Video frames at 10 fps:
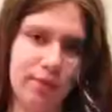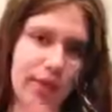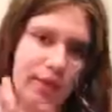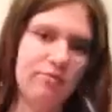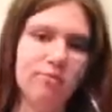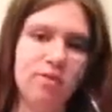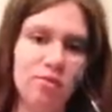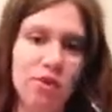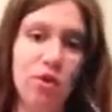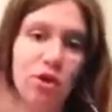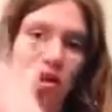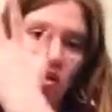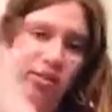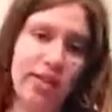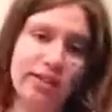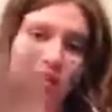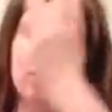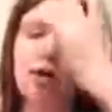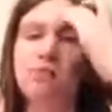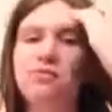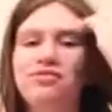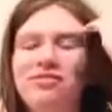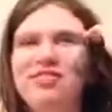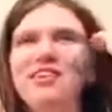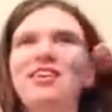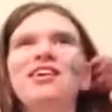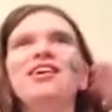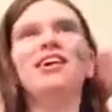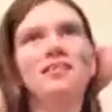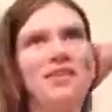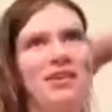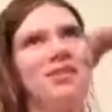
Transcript: that left me for 2 years, yes. I'm gonna